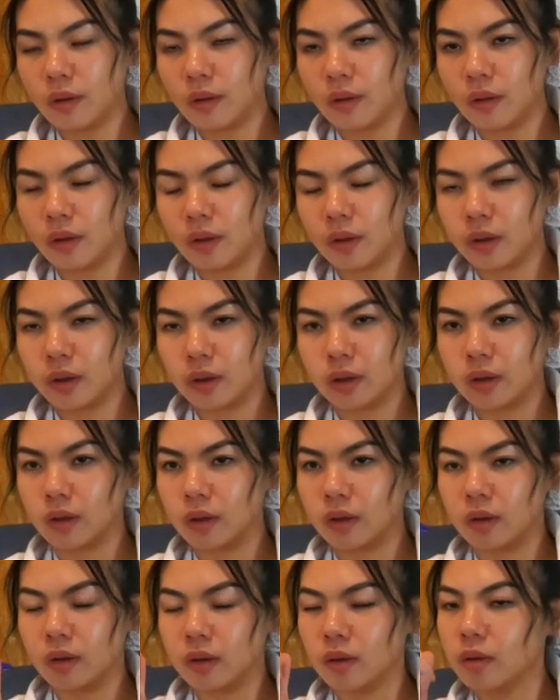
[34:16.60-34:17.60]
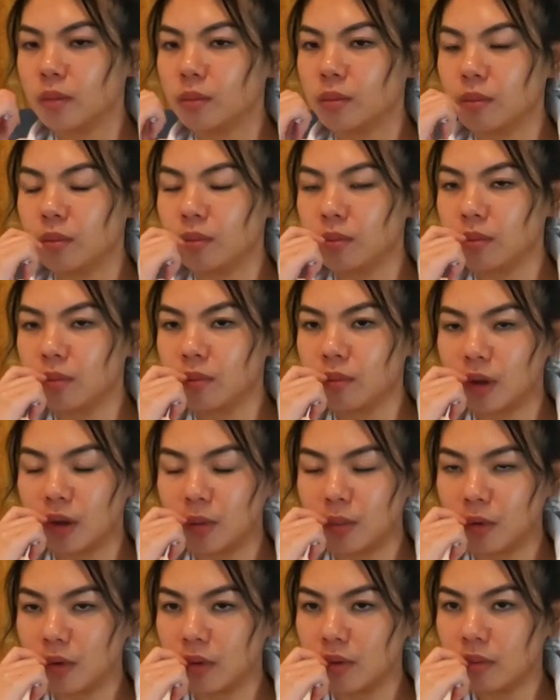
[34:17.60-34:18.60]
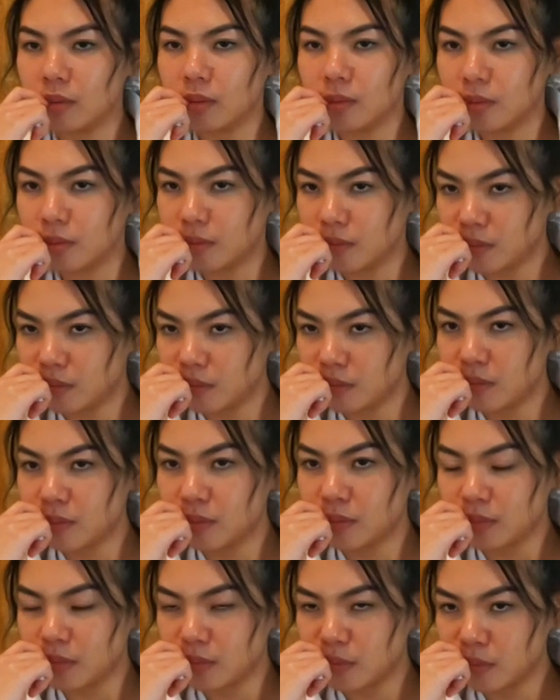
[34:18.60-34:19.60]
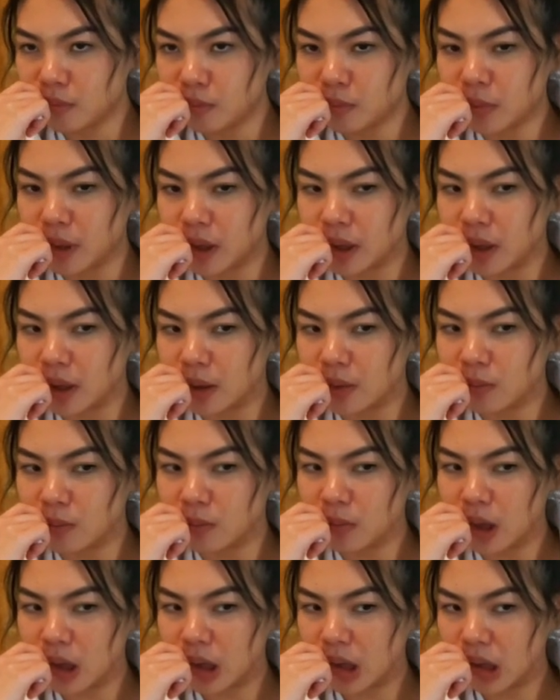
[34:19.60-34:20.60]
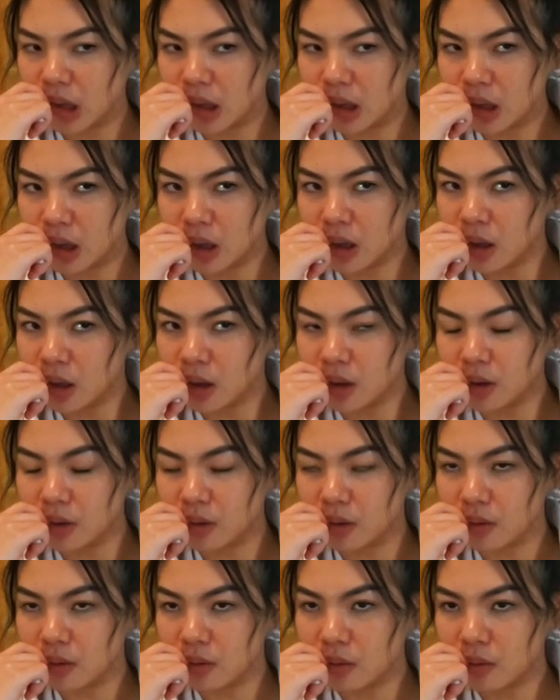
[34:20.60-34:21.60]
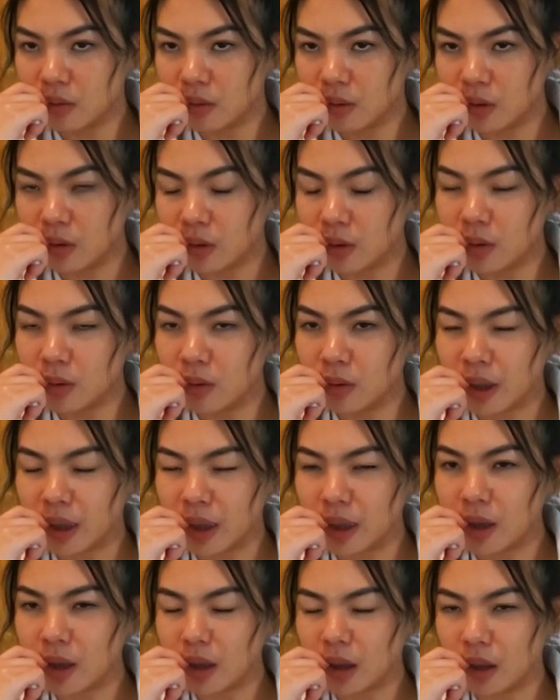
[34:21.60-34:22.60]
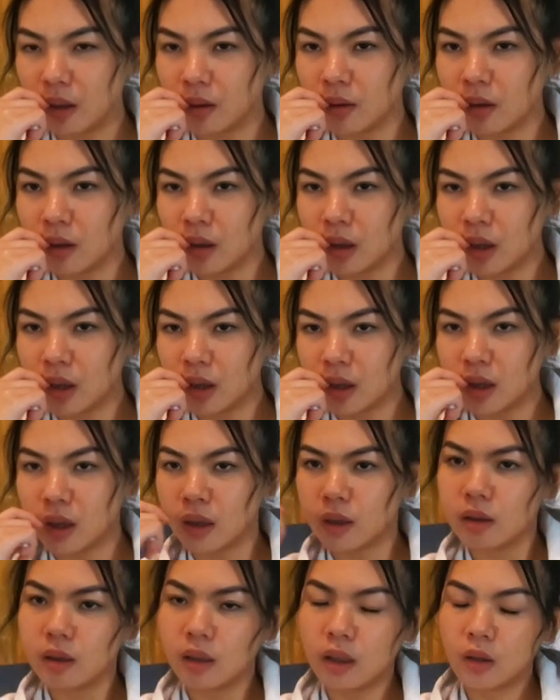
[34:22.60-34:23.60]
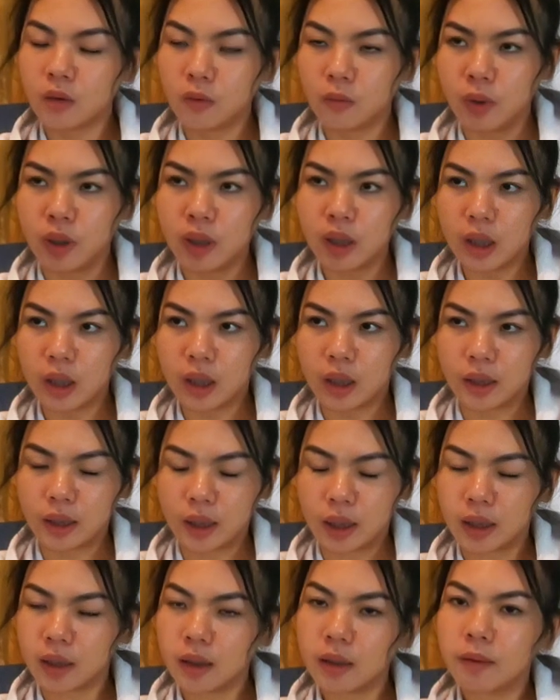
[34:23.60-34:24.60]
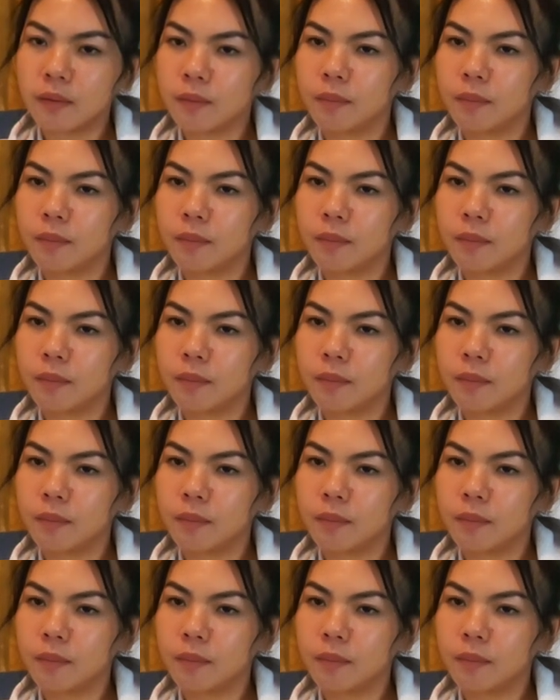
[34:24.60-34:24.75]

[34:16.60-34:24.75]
other people, but someone don't do anything, just wait and get.